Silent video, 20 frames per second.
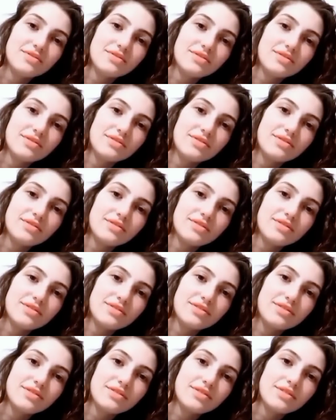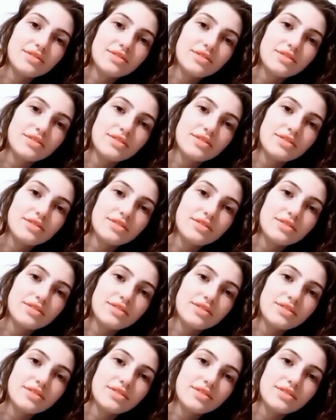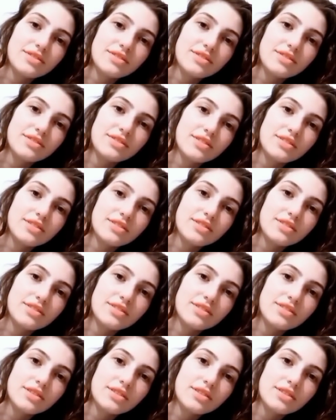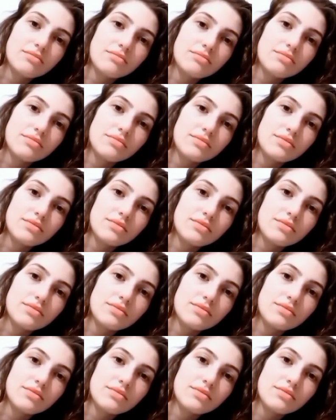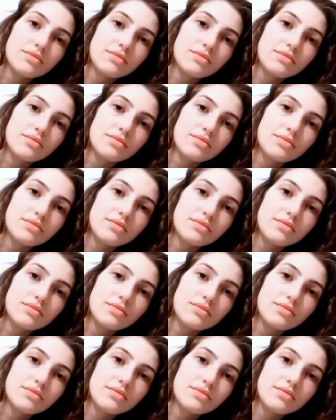The person shown says nothing.